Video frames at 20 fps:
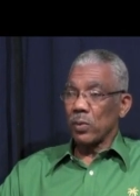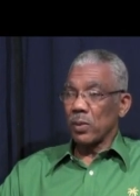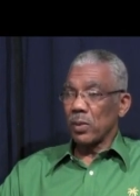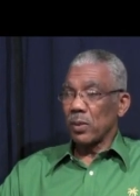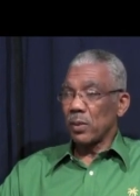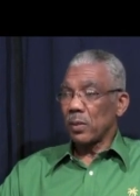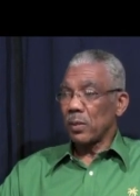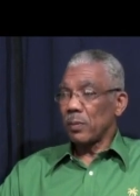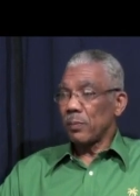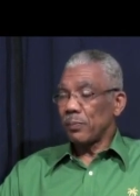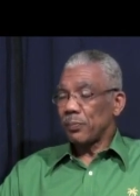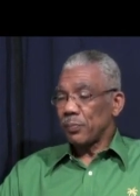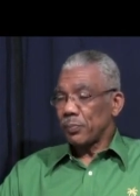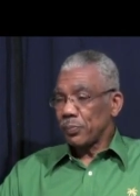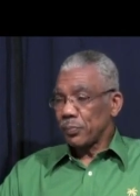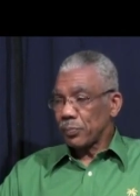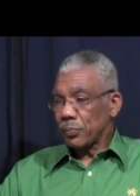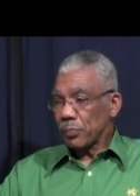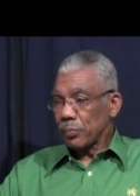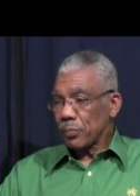were
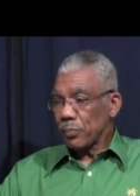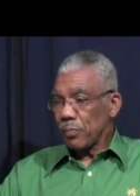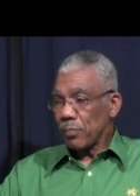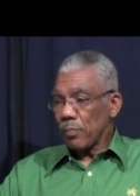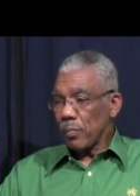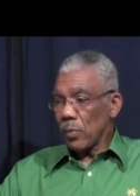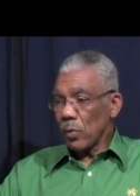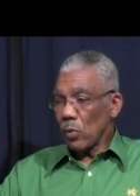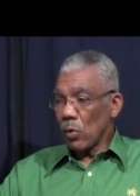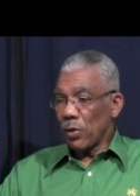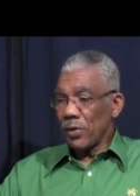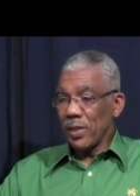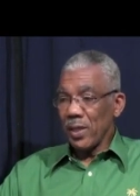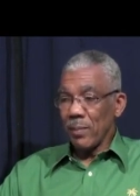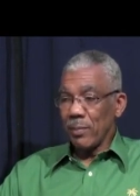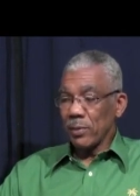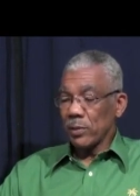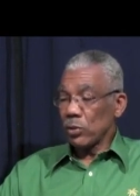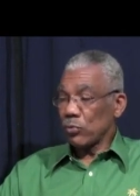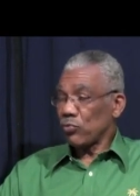
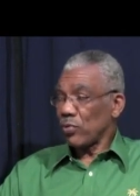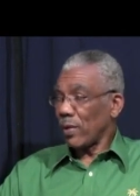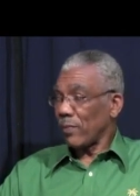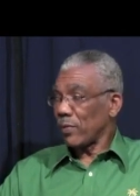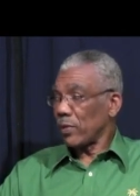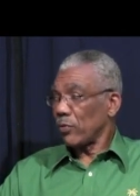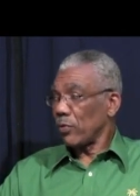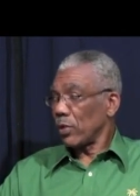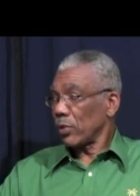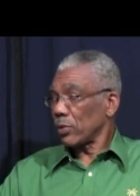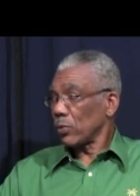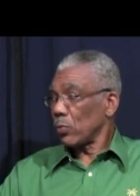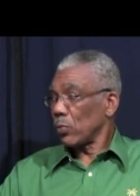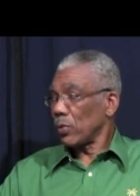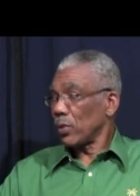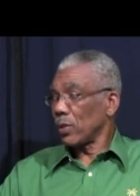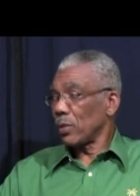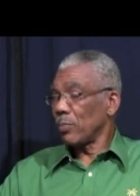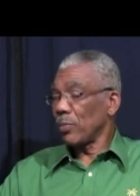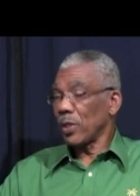unable to travel around the
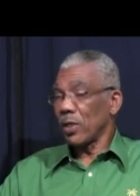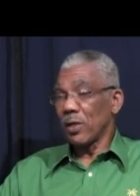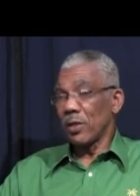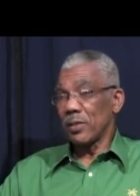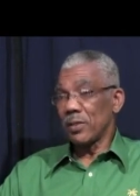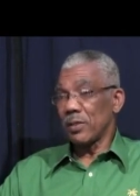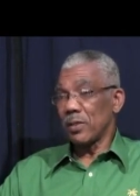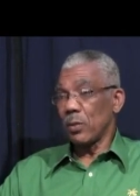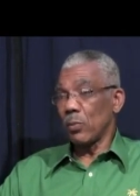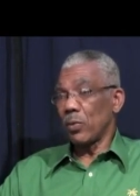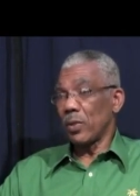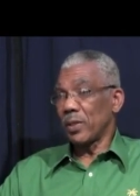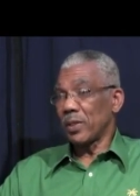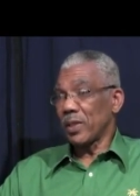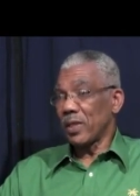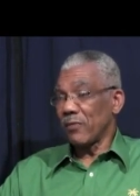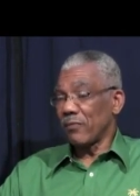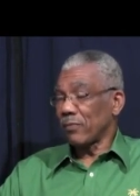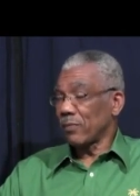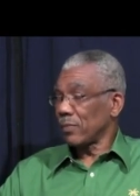world because they
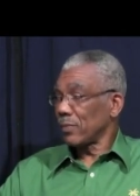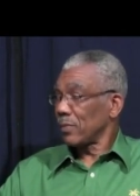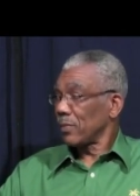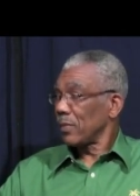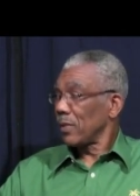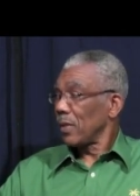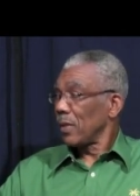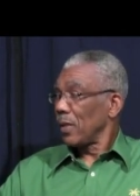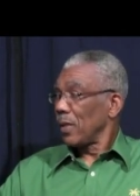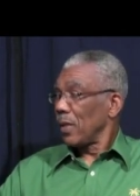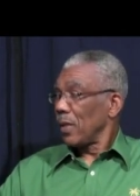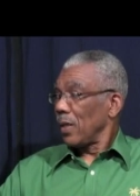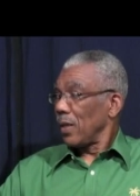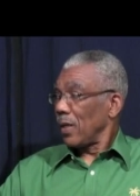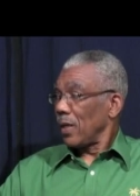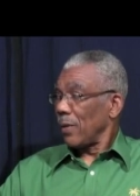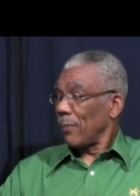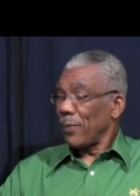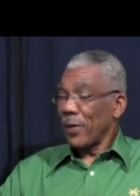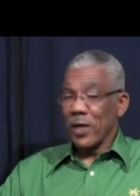weren't given
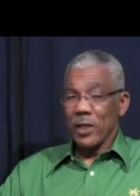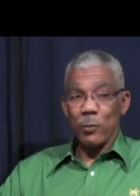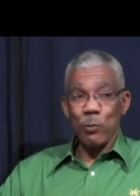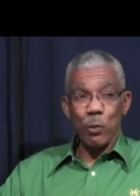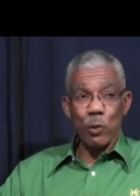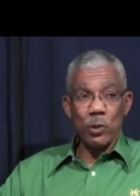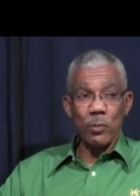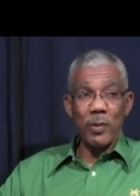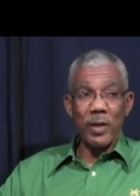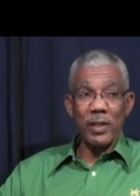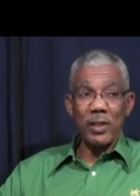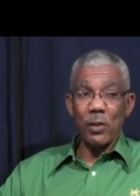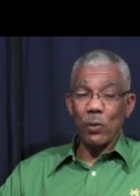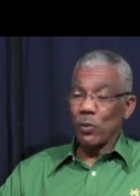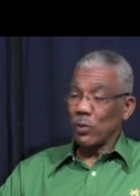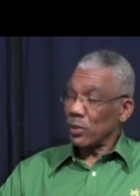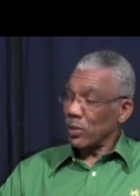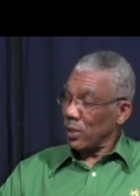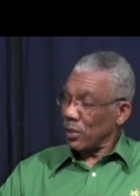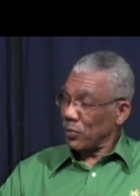uh, passports by their
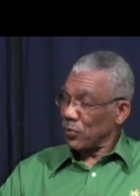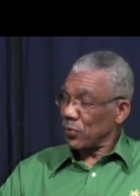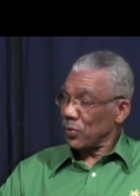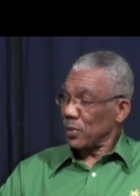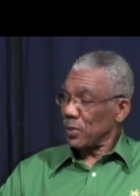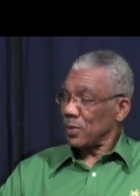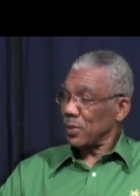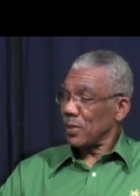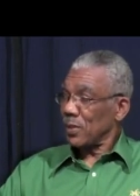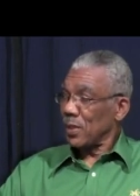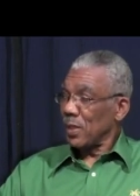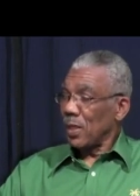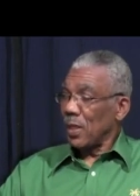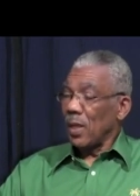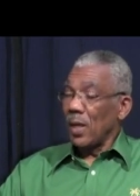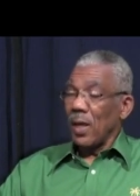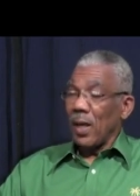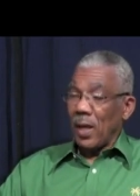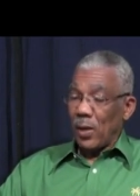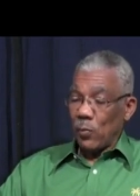own countries.
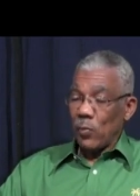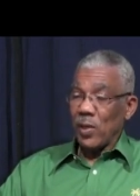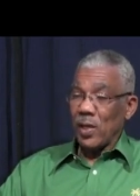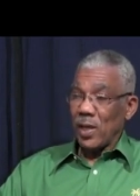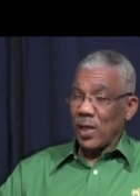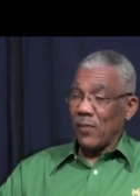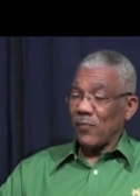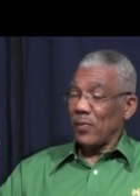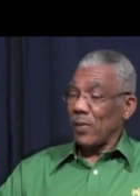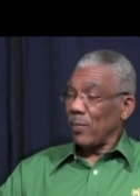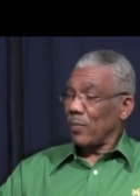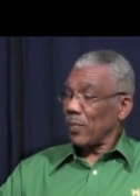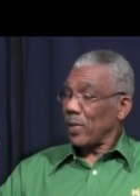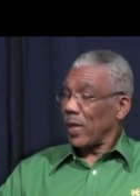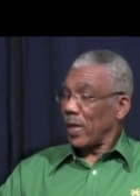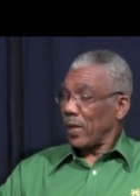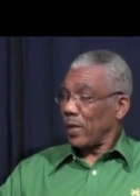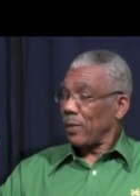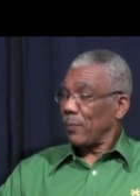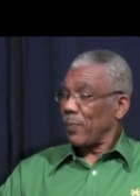And we gave them
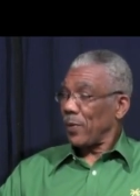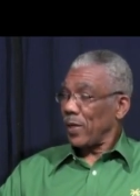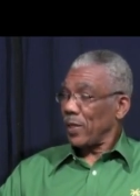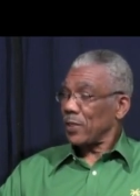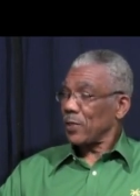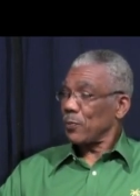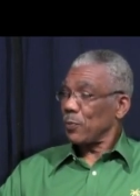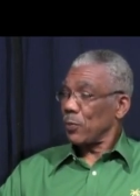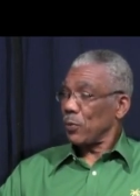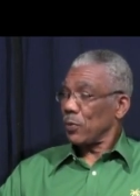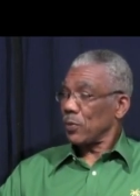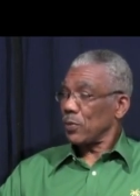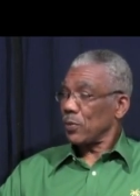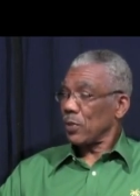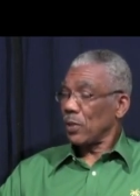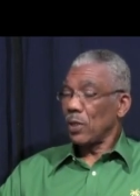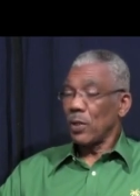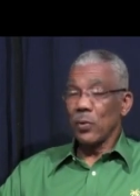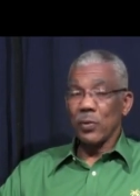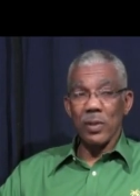Guyana passports
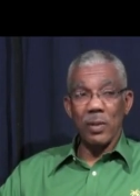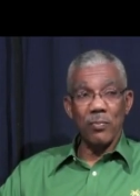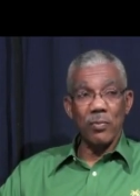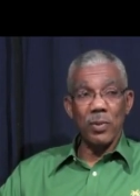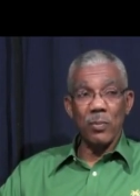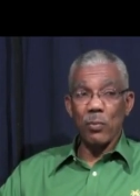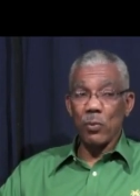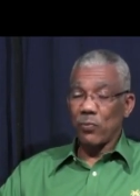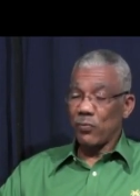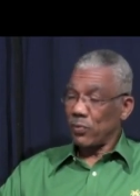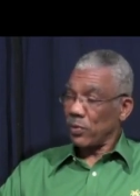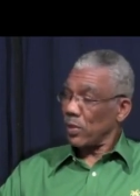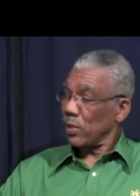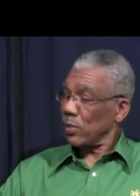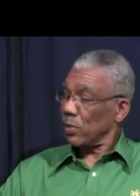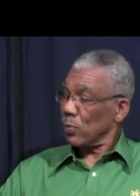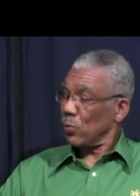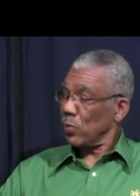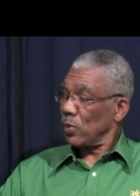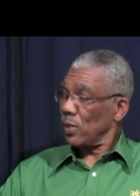to allow them to move
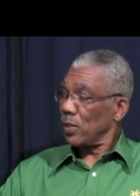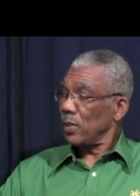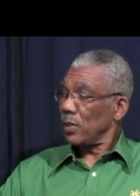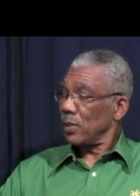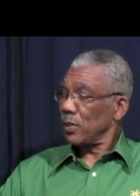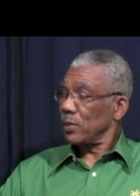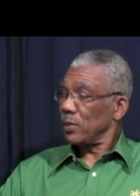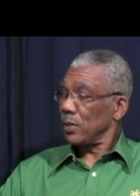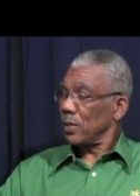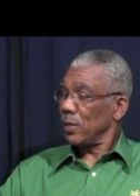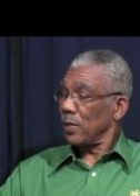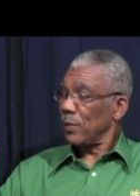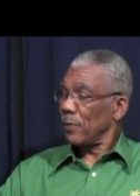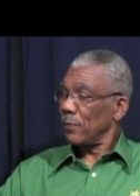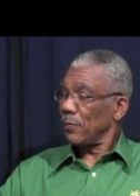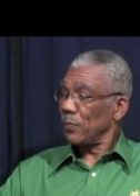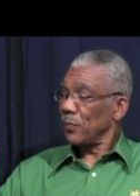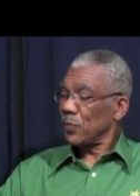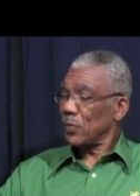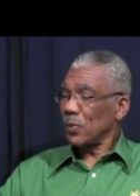around the world.
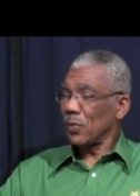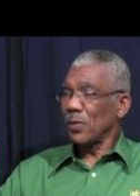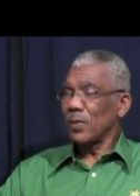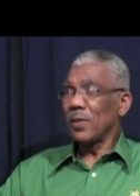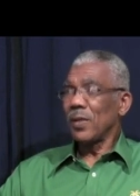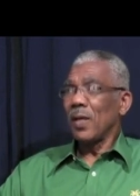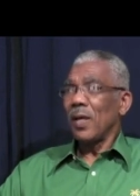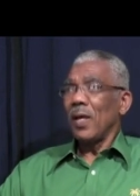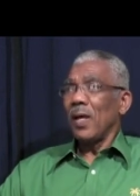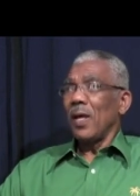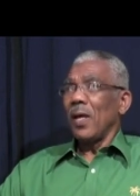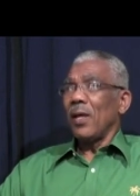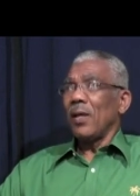Um, so